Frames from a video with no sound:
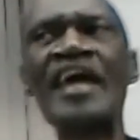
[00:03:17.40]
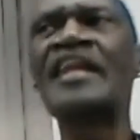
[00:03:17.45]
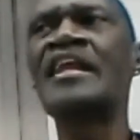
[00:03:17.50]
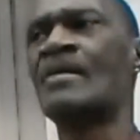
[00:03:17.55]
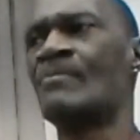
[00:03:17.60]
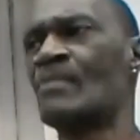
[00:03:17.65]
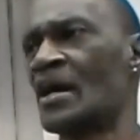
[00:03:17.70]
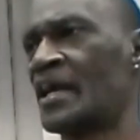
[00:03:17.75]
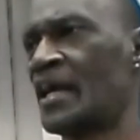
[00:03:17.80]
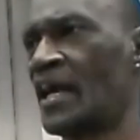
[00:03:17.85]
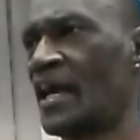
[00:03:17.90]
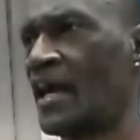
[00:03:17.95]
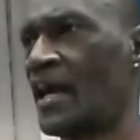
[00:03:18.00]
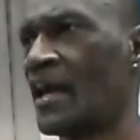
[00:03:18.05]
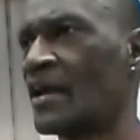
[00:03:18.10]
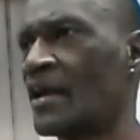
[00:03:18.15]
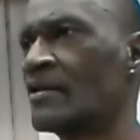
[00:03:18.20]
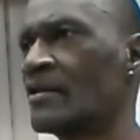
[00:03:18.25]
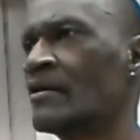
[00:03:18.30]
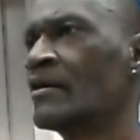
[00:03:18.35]
them
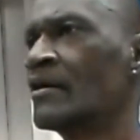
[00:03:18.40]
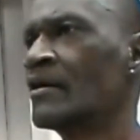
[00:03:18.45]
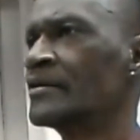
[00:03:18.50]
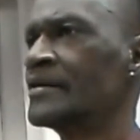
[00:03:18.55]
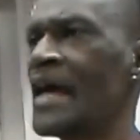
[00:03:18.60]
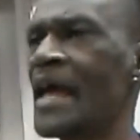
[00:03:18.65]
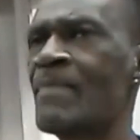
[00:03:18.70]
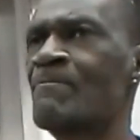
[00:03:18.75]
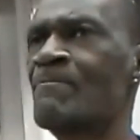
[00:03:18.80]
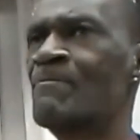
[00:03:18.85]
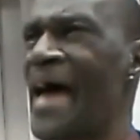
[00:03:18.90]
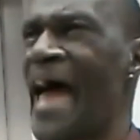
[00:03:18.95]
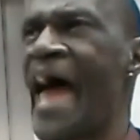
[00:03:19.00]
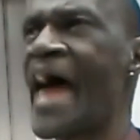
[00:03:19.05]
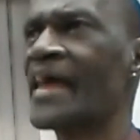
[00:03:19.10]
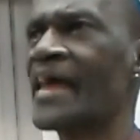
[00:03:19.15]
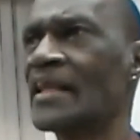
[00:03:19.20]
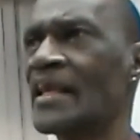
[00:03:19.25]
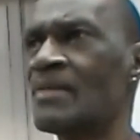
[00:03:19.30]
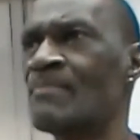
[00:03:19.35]
again, they
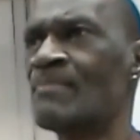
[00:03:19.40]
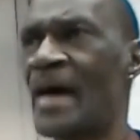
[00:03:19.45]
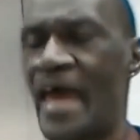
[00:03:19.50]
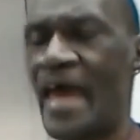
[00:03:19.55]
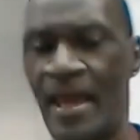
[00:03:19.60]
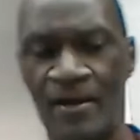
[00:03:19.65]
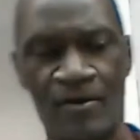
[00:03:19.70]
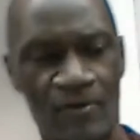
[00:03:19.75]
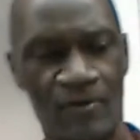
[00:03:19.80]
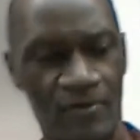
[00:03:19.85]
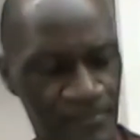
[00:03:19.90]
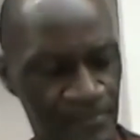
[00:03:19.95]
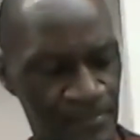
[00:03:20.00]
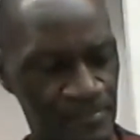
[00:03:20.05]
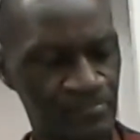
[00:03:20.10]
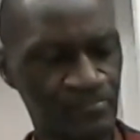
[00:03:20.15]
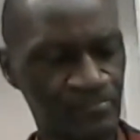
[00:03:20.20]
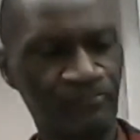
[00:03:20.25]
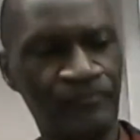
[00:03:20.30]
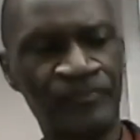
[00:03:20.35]
badly mangle.
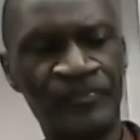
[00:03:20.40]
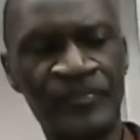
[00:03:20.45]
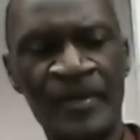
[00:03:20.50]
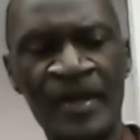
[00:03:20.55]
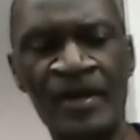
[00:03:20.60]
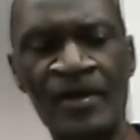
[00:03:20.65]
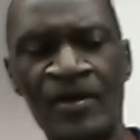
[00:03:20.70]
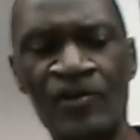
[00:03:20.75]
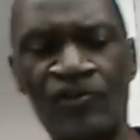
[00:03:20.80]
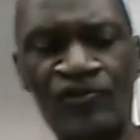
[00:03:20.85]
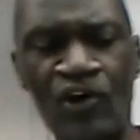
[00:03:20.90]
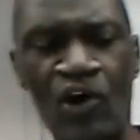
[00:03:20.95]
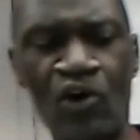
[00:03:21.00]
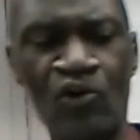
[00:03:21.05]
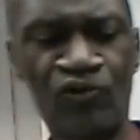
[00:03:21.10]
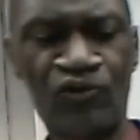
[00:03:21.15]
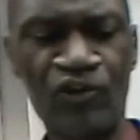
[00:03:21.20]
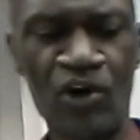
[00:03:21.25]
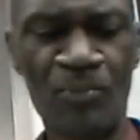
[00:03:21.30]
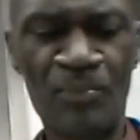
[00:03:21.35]
So,
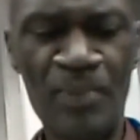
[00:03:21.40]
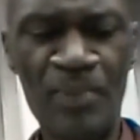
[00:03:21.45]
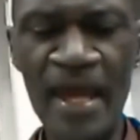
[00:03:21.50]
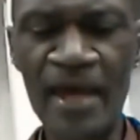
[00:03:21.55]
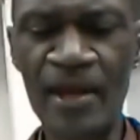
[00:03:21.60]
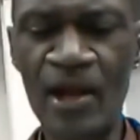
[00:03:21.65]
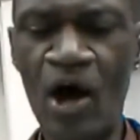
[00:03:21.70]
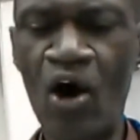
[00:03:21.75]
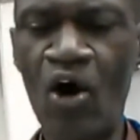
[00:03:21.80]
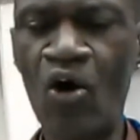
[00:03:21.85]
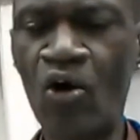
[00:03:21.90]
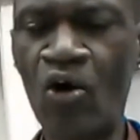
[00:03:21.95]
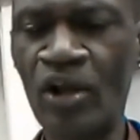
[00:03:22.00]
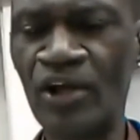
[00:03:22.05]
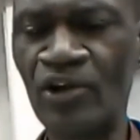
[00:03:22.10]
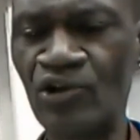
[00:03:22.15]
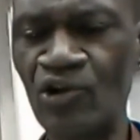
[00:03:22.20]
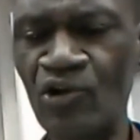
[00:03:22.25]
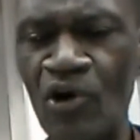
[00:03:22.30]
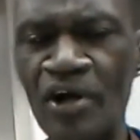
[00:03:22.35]
so being old and
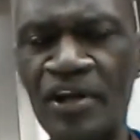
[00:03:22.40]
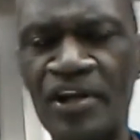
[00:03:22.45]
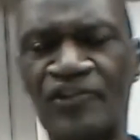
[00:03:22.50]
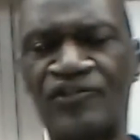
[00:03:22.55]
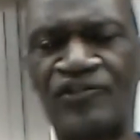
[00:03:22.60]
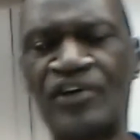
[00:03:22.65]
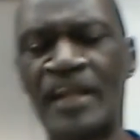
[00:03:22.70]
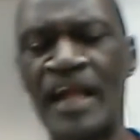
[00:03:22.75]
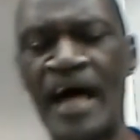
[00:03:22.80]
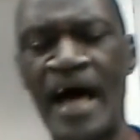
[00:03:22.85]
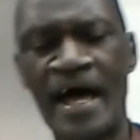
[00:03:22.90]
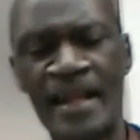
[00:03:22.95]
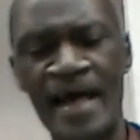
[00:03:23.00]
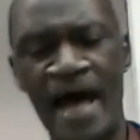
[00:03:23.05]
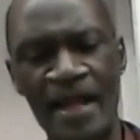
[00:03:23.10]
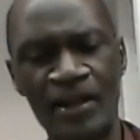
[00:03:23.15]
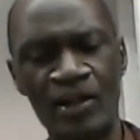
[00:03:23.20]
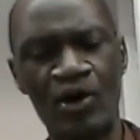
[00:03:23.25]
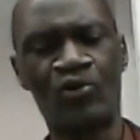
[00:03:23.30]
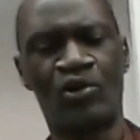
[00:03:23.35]
doing this a lot, I
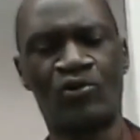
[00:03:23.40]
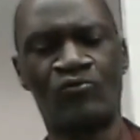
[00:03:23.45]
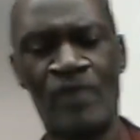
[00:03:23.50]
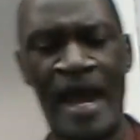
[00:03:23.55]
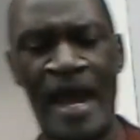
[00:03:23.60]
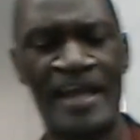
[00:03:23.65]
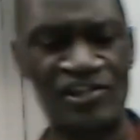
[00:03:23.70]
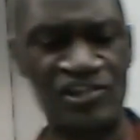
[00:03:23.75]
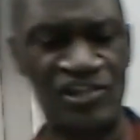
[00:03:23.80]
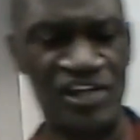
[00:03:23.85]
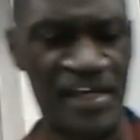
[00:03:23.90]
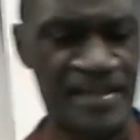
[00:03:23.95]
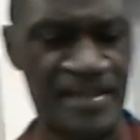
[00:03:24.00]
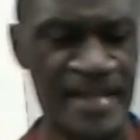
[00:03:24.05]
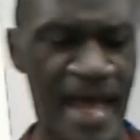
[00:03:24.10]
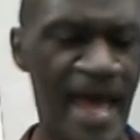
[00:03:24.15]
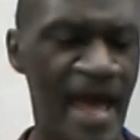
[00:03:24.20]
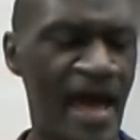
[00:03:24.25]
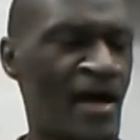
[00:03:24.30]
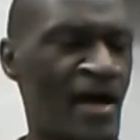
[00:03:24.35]
know to write shit
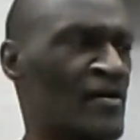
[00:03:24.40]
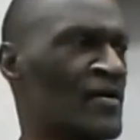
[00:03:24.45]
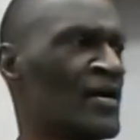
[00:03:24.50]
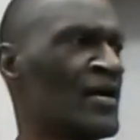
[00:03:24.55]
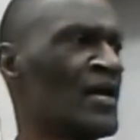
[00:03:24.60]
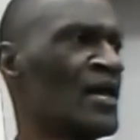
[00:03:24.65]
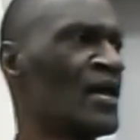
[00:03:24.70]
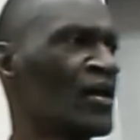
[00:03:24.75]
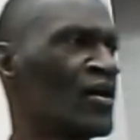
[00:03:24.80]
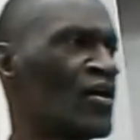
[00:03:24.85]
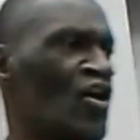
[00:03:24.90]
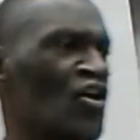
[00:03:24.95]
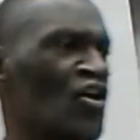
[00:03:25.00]
down because